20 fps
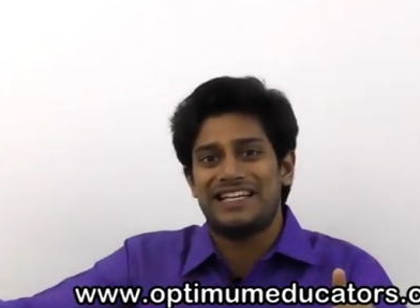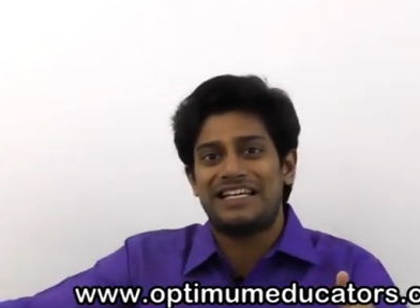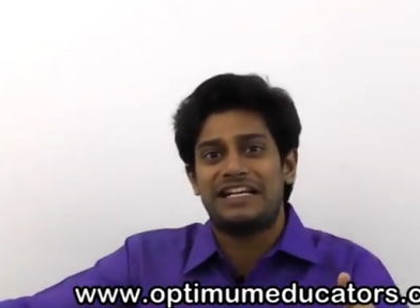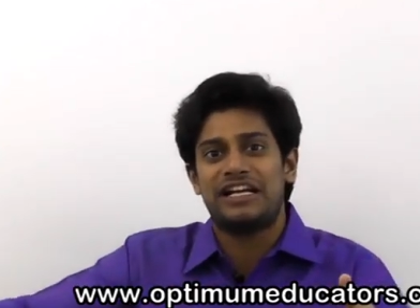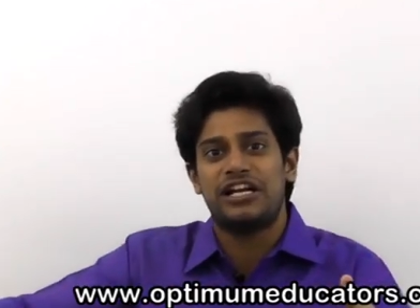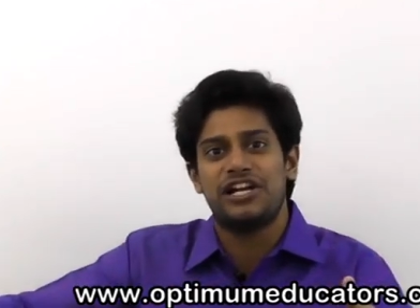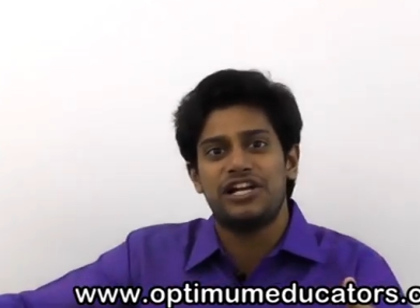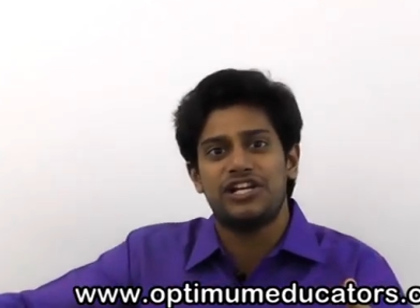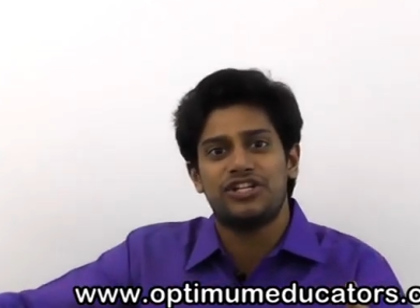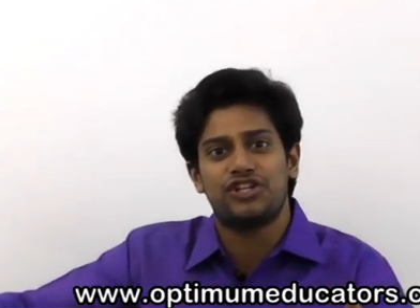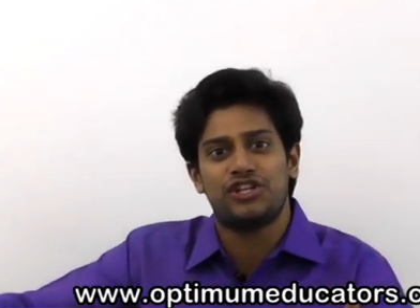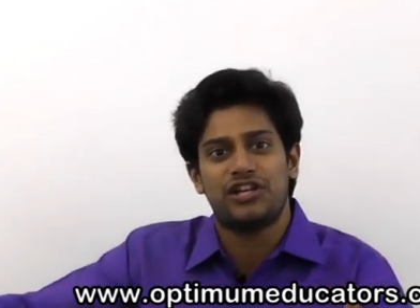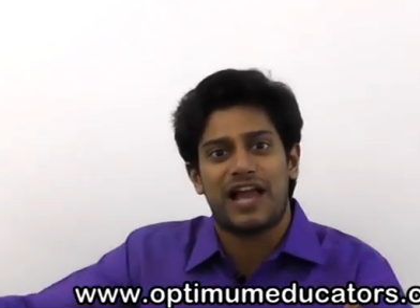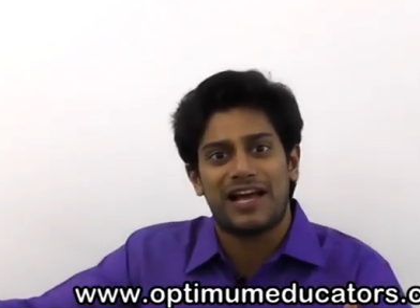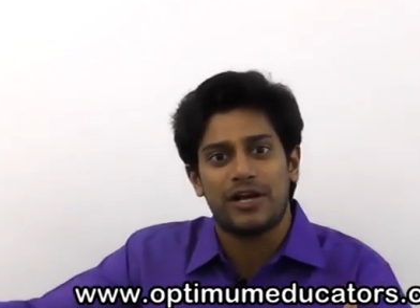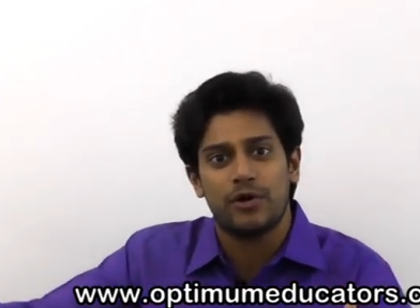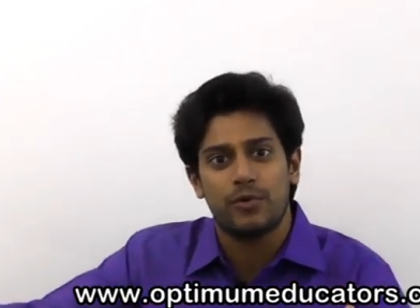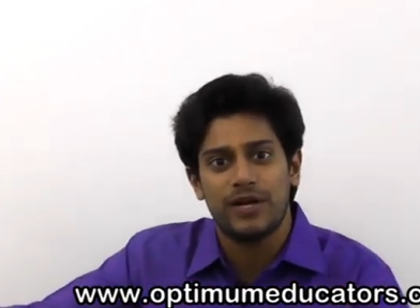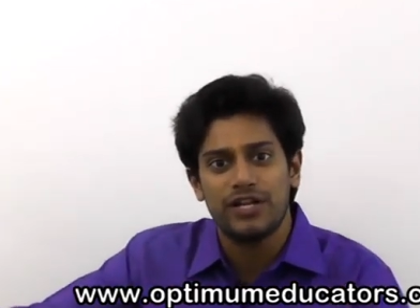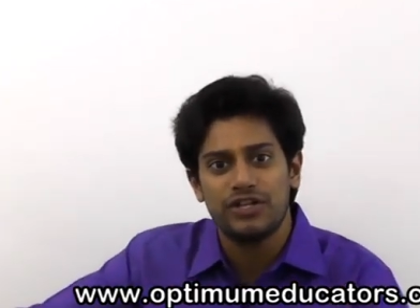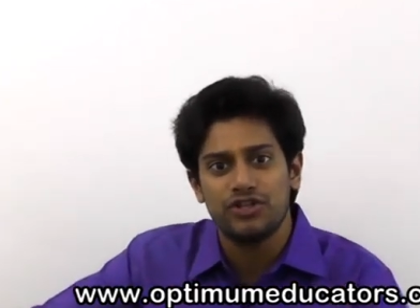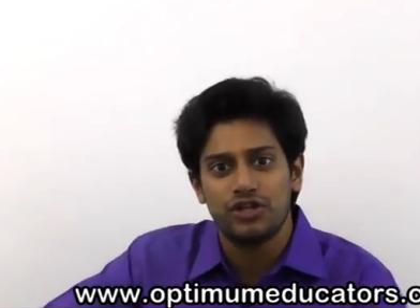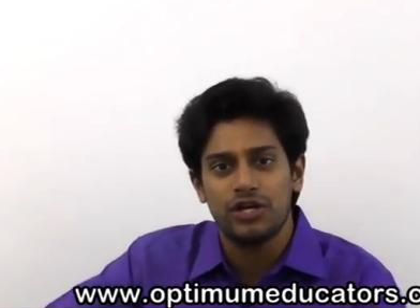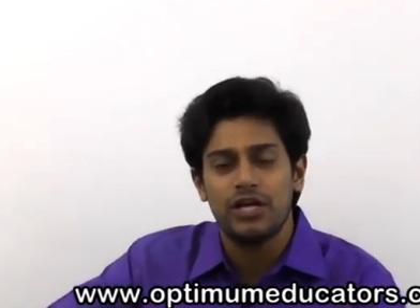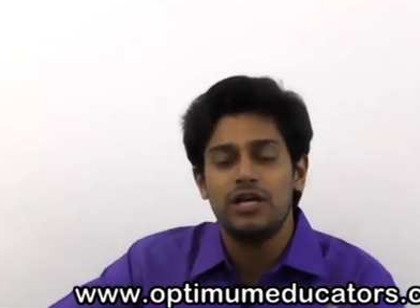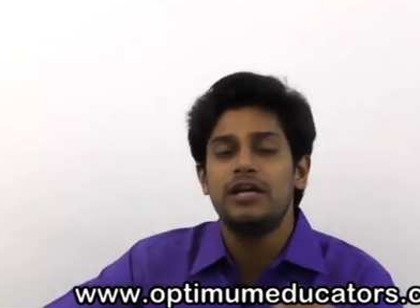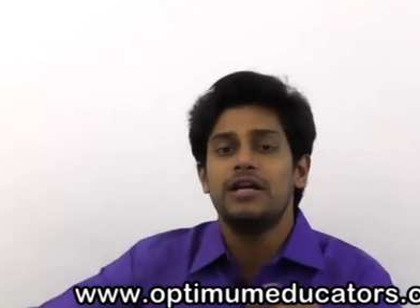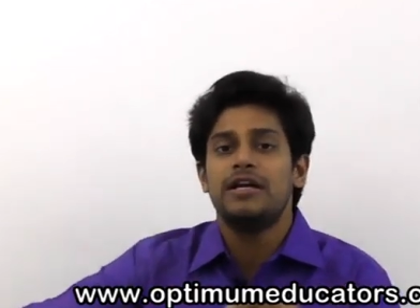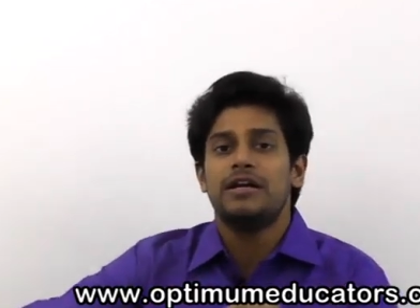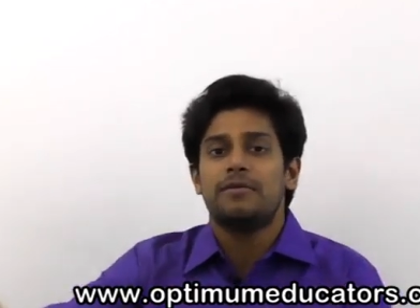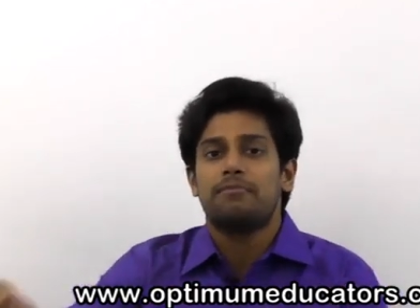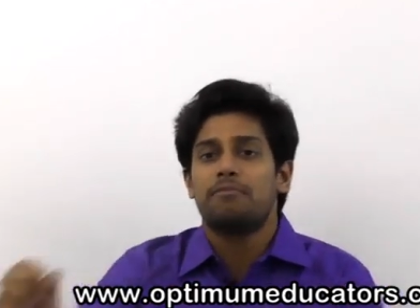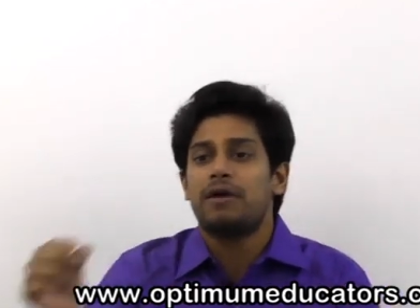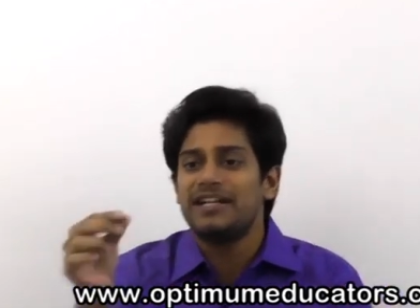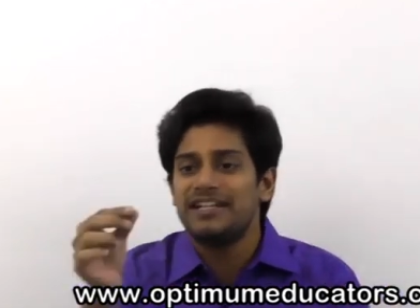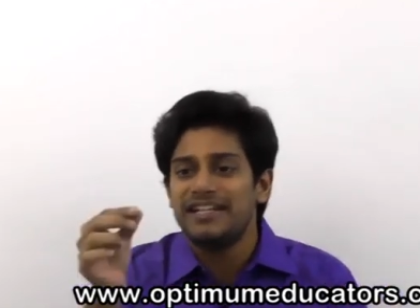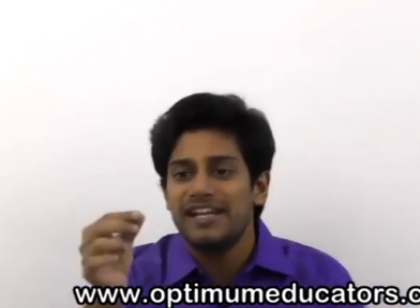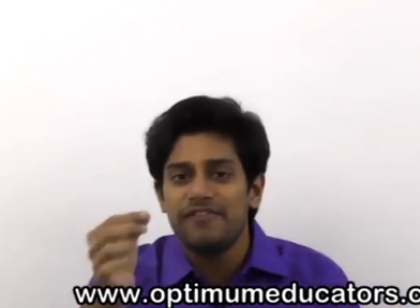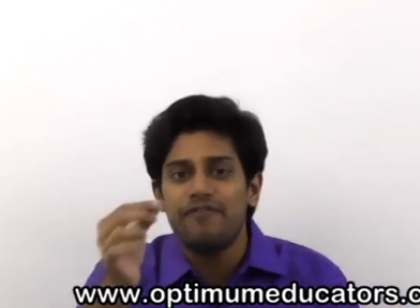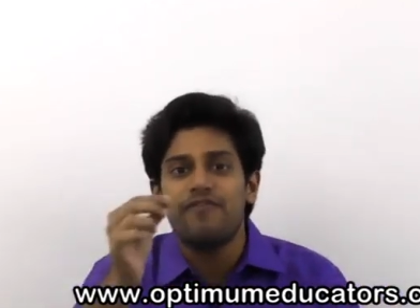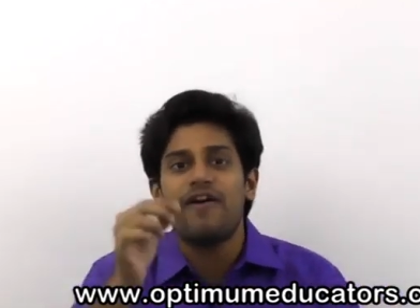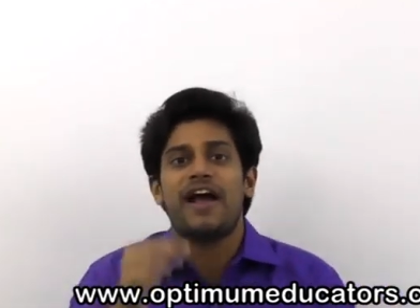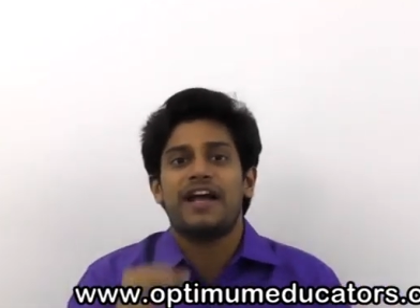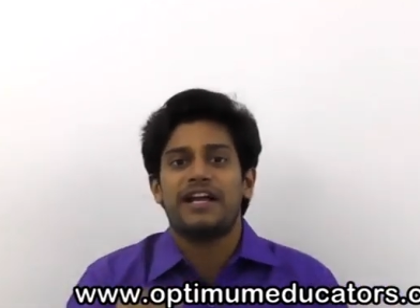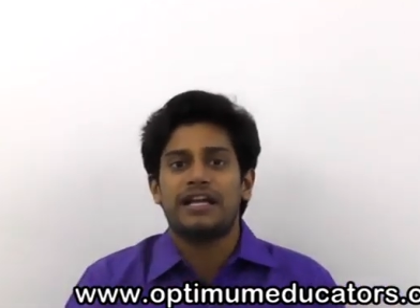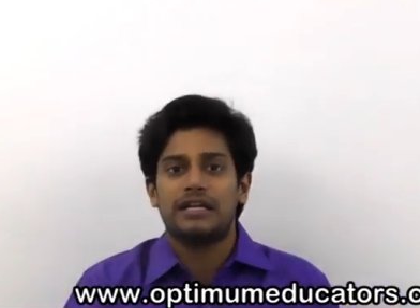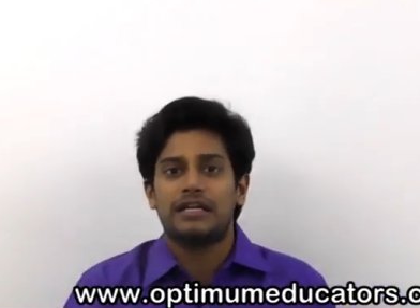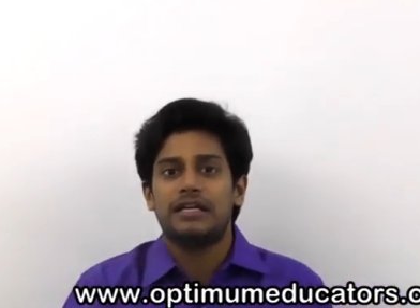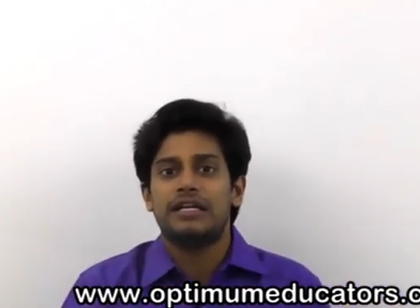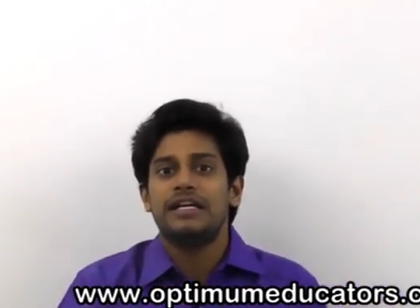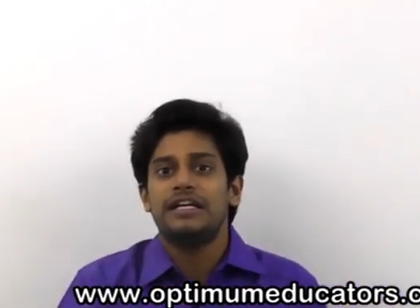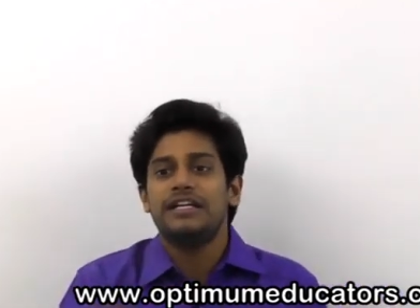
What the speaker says: english language but define.